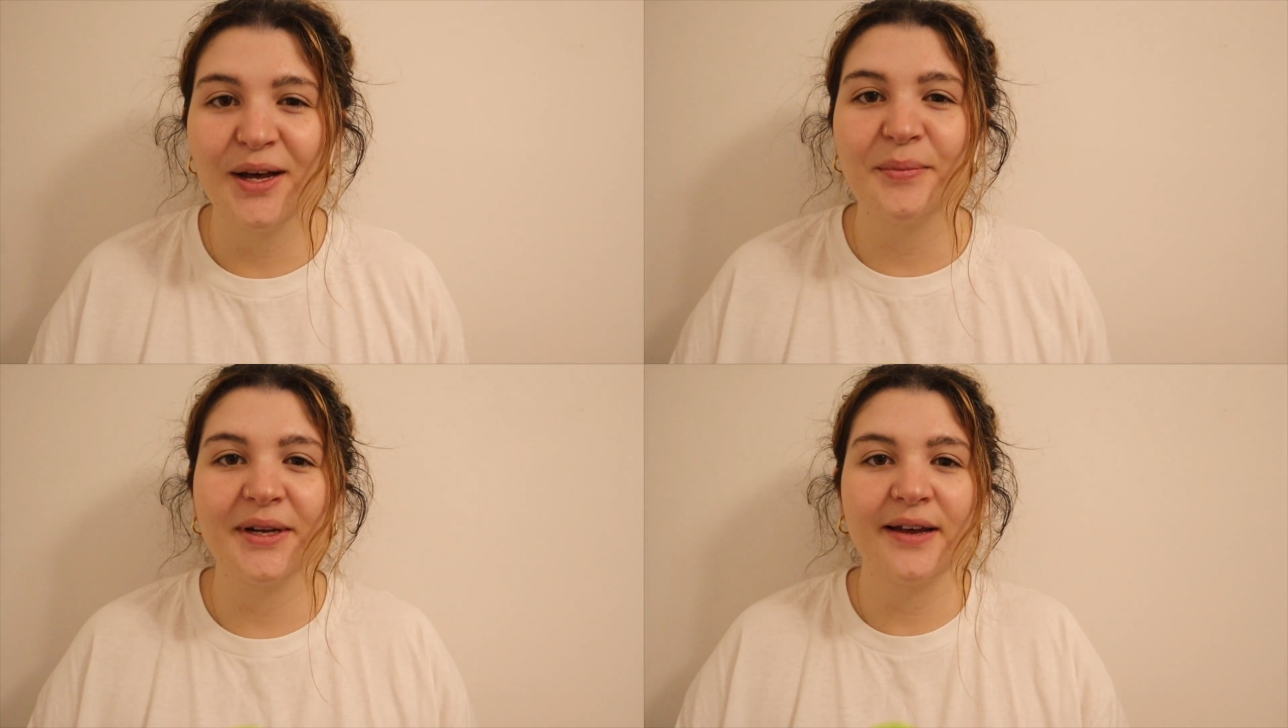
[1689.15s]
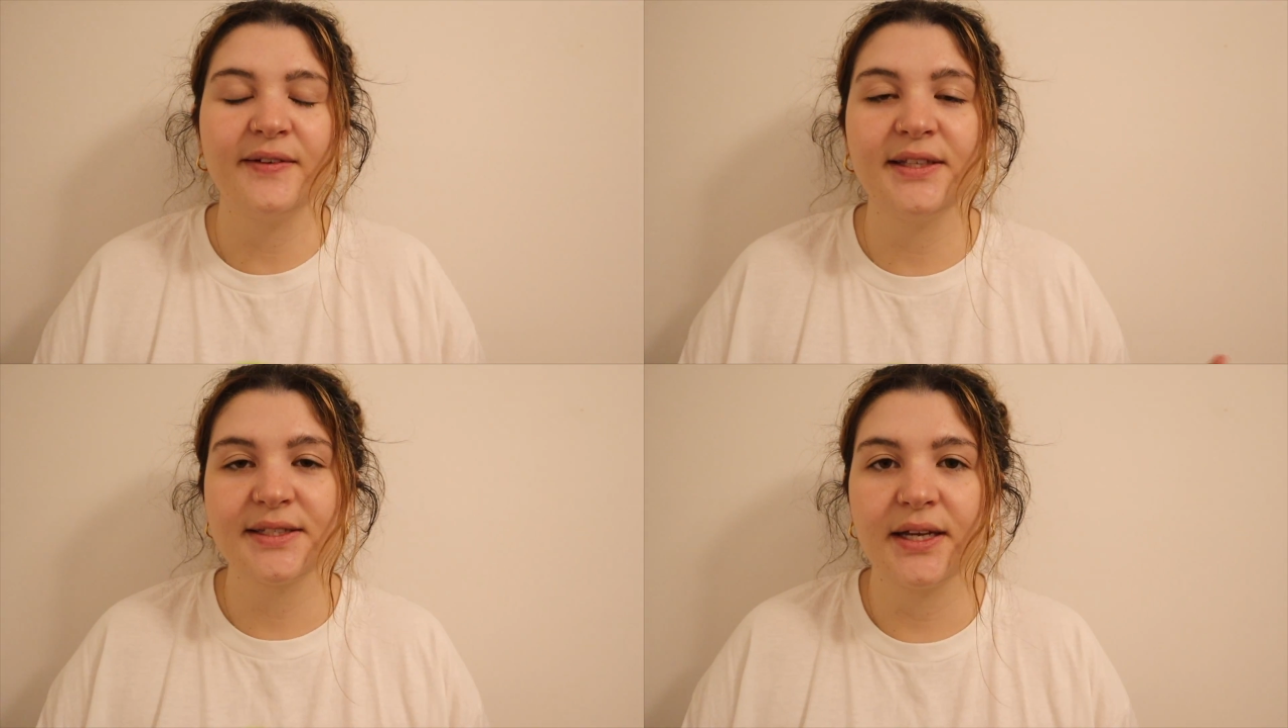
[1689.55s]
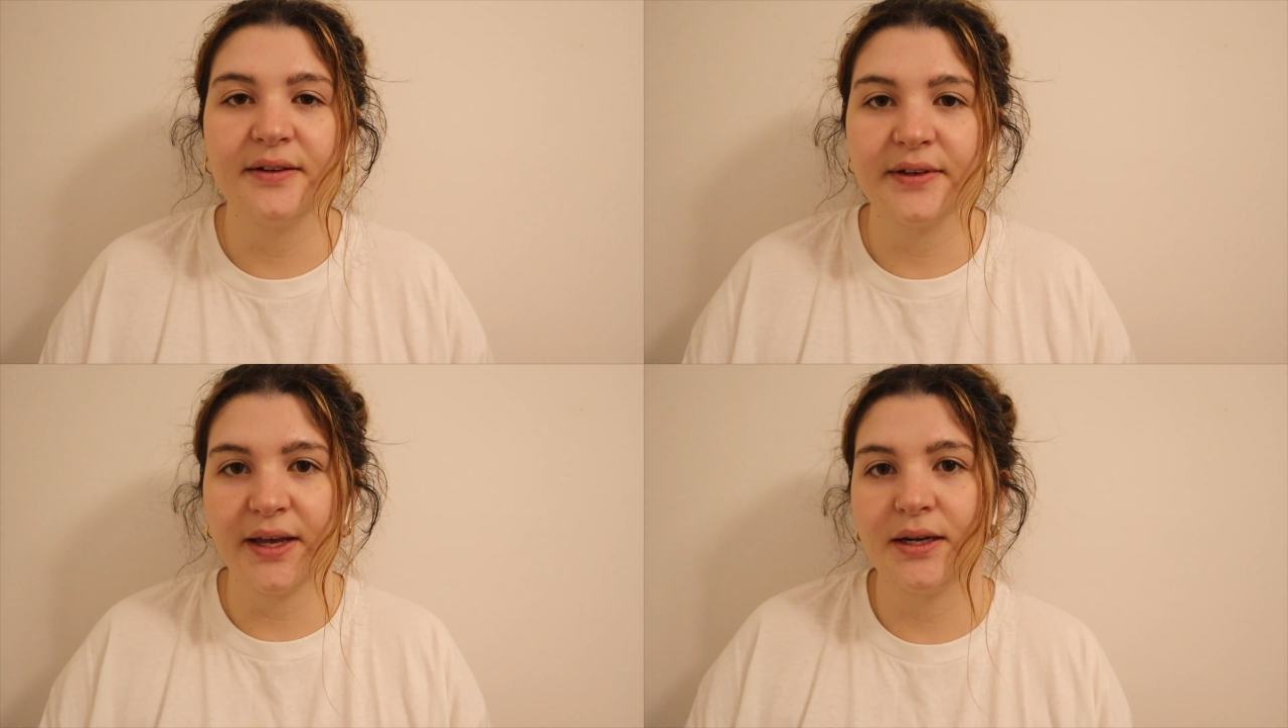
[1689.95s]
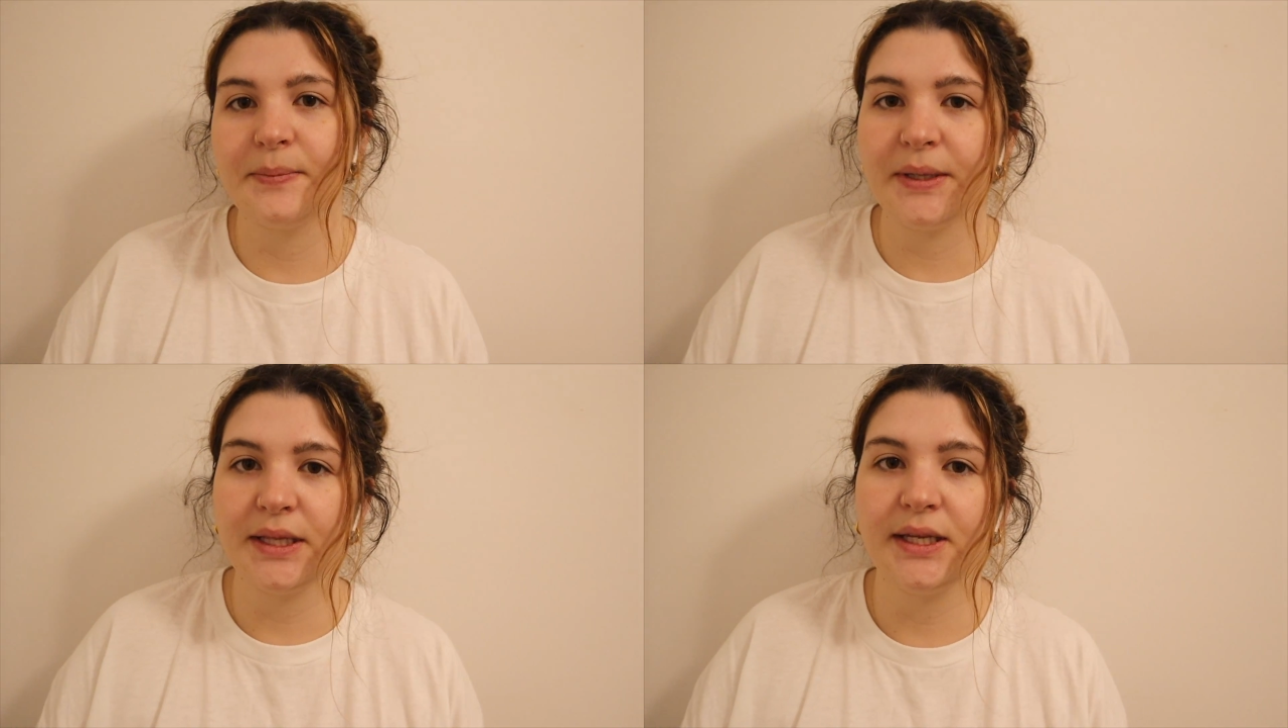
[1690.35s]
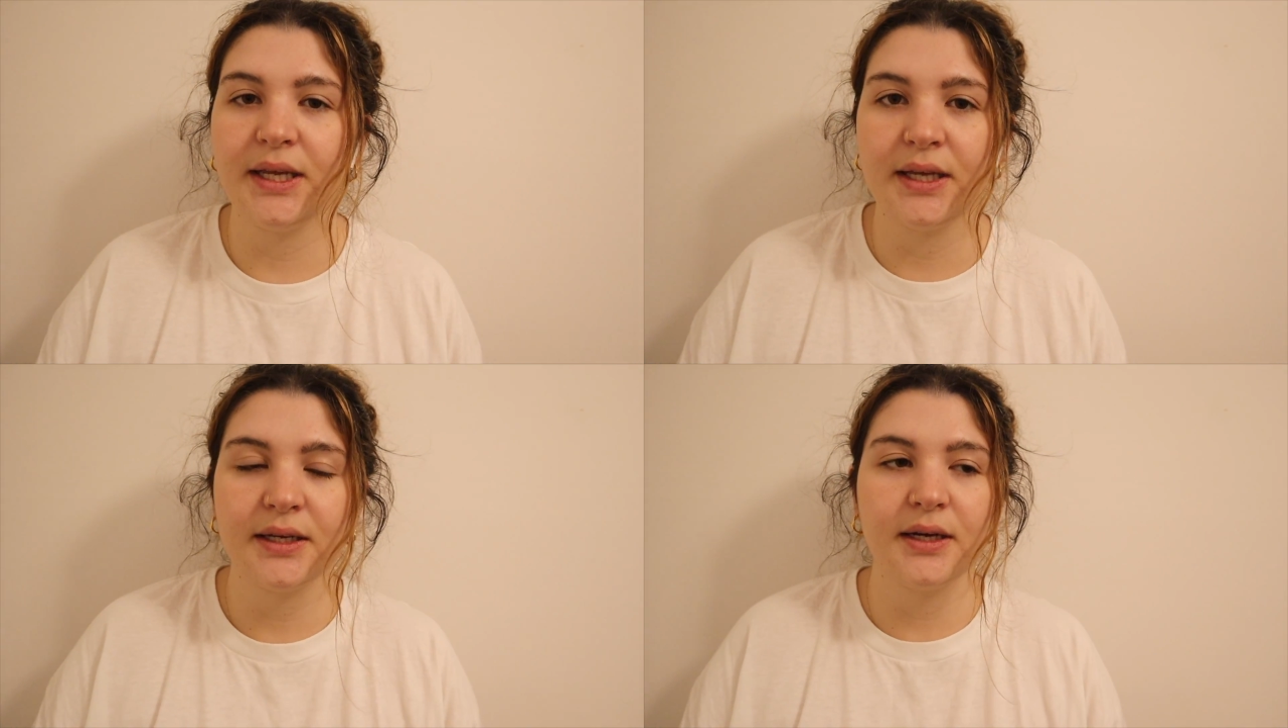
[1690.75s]
but having this kind of
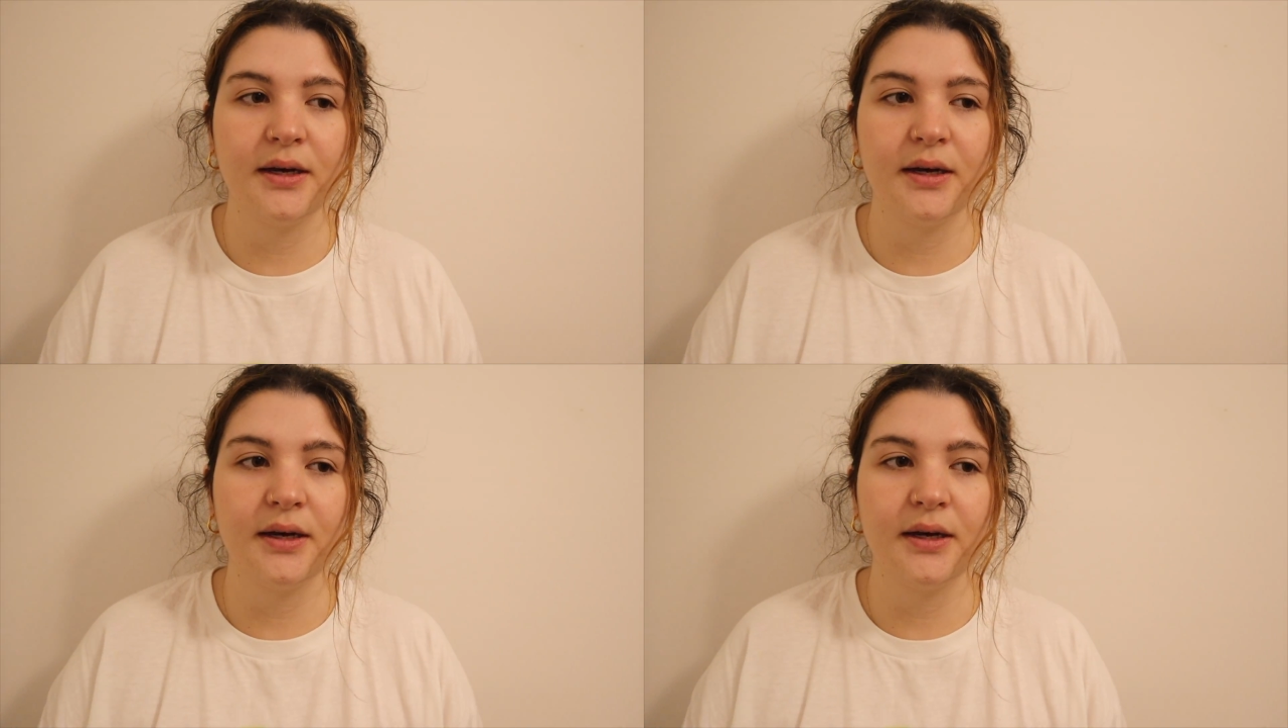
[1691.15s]
accountability